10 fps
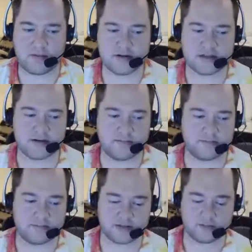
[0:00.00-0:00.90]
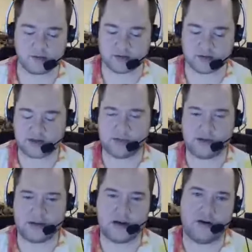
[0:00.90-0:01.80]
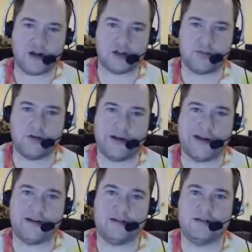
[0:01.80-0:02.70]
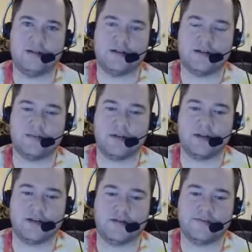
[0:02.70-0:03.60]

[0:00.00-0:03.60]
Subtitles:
just some cool stuff with linear algebra, right? Like something that.